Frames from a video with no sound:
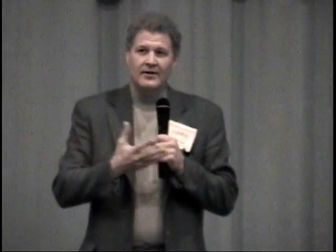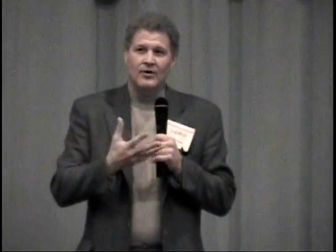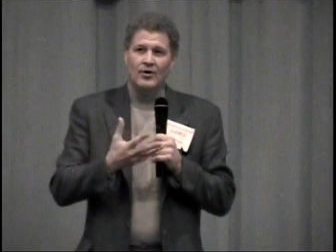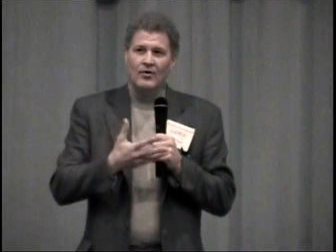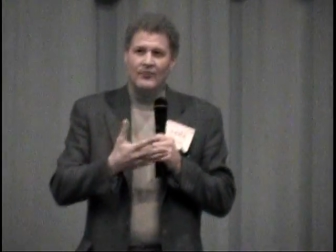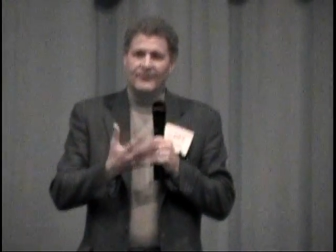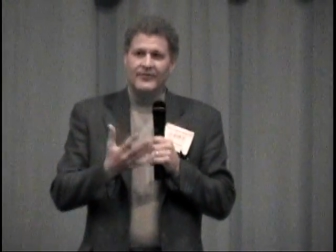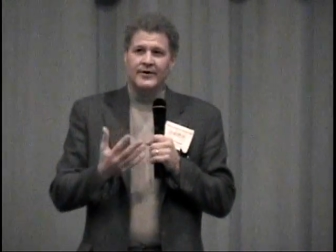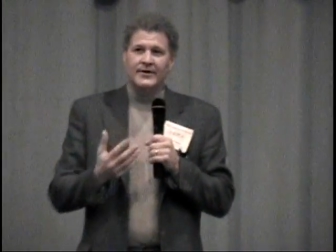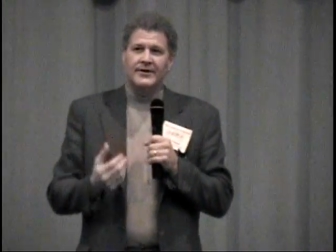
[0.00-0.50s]

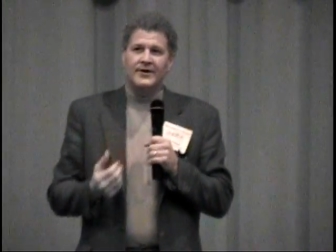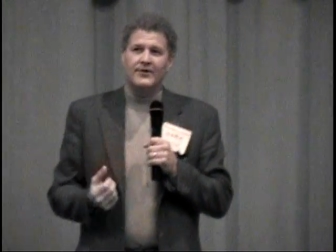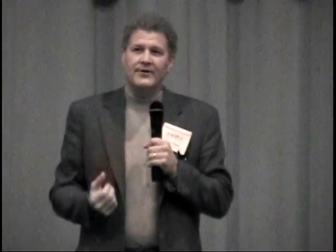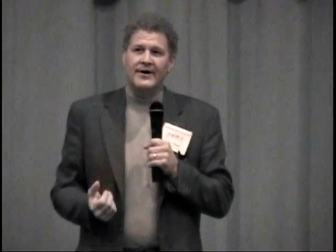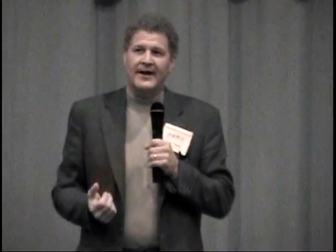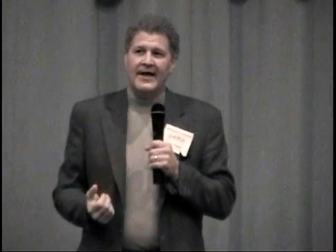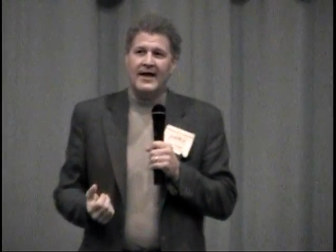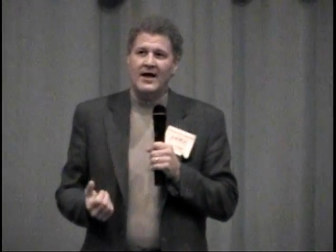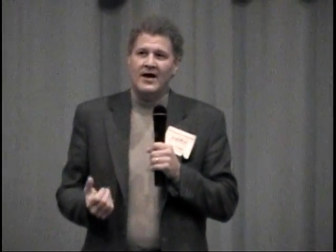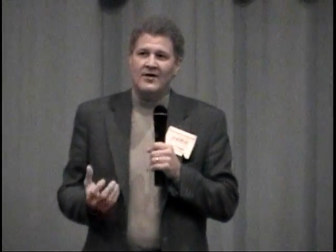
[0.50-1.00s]
little over a
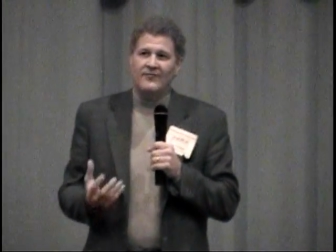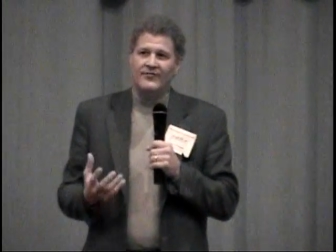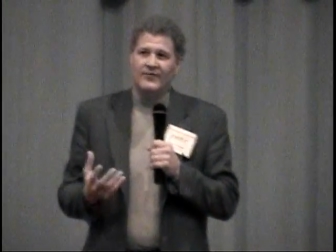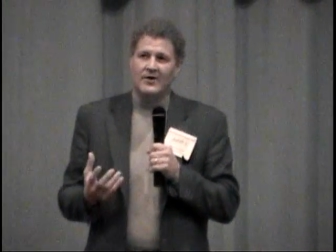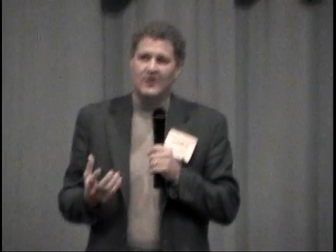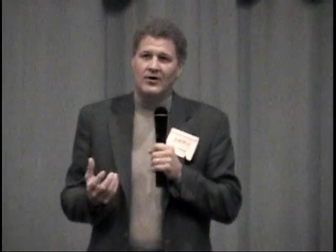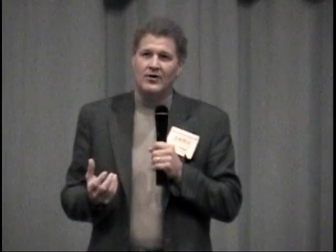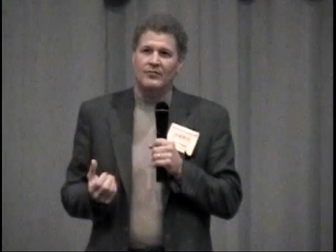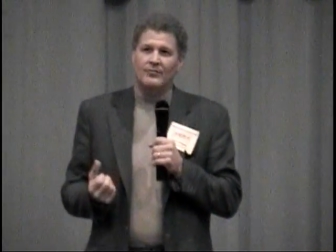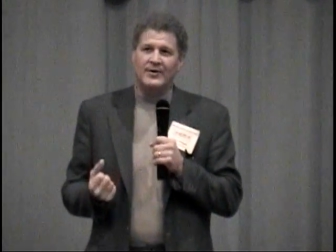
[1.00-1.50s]
year and a half
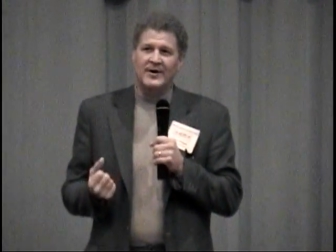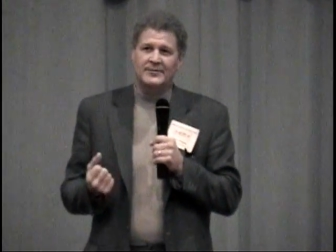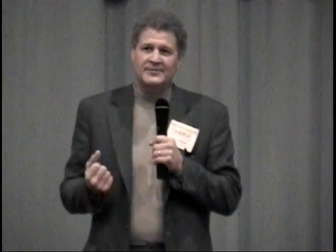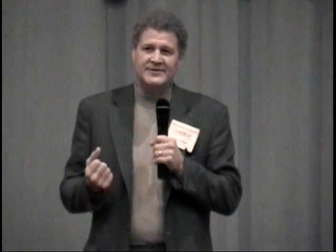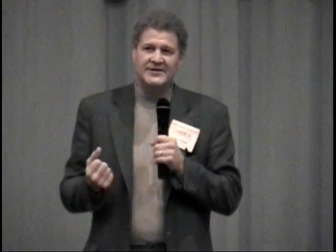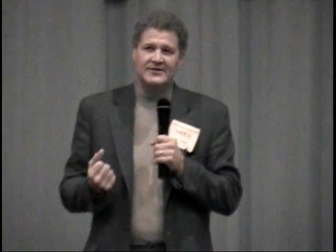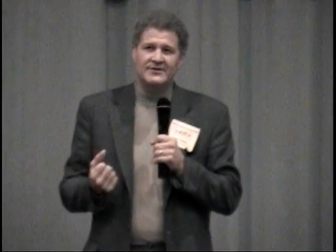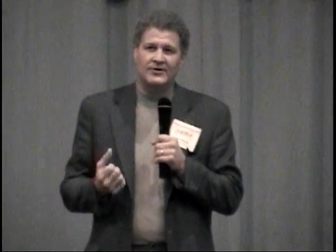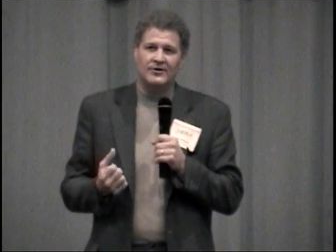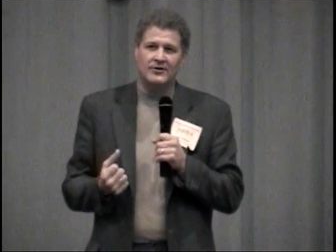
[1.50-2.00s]
ago.
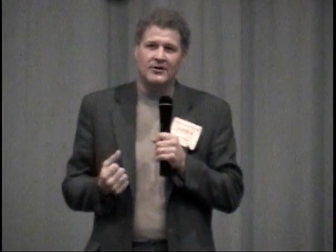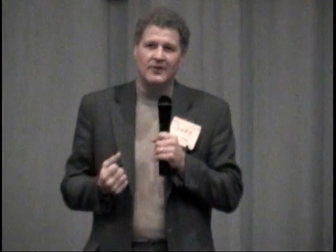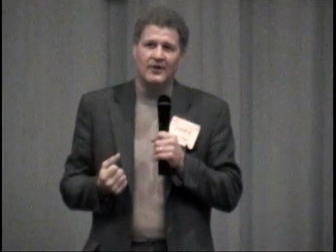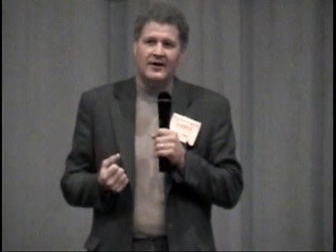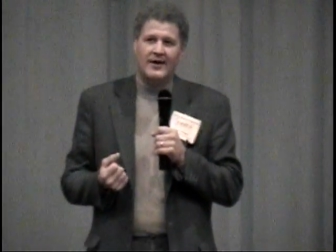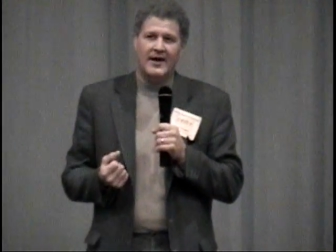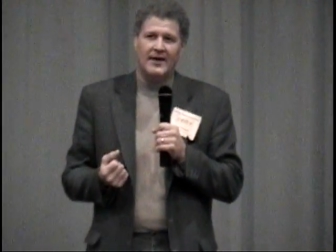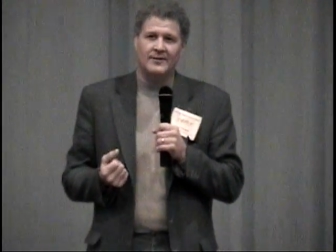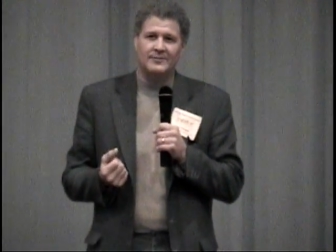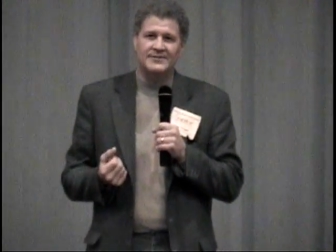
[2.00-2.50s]
Pepsi took
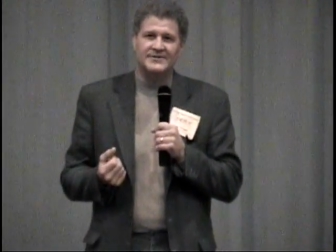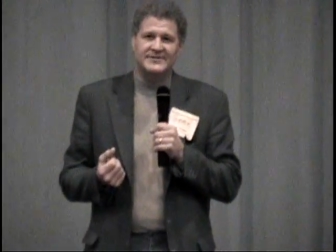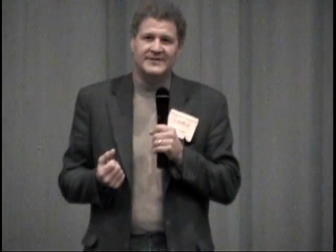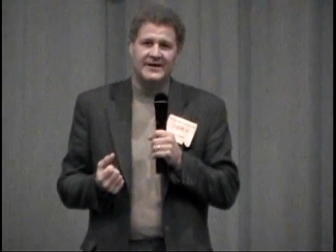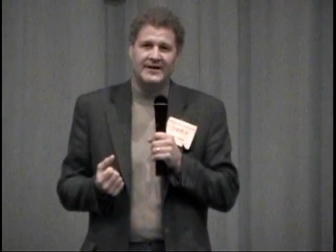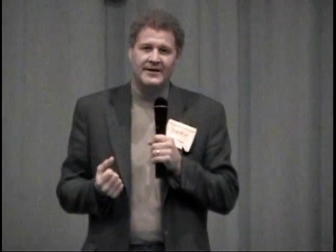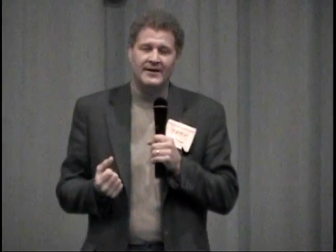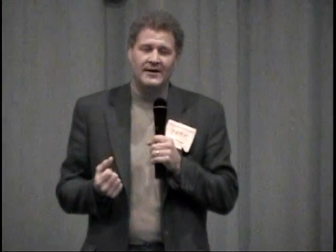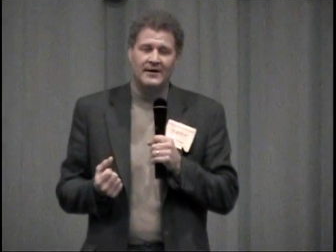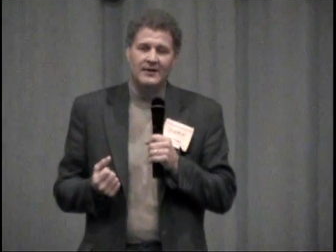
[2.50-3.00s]
a look at them and
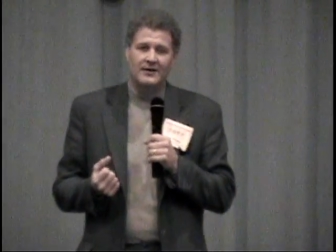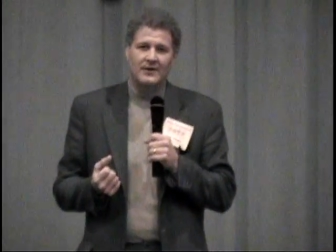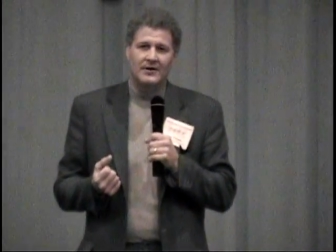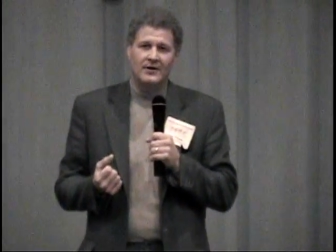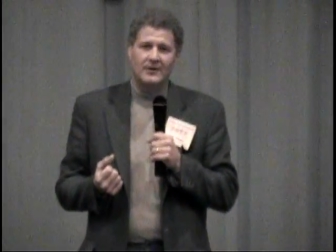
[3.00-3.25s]
said,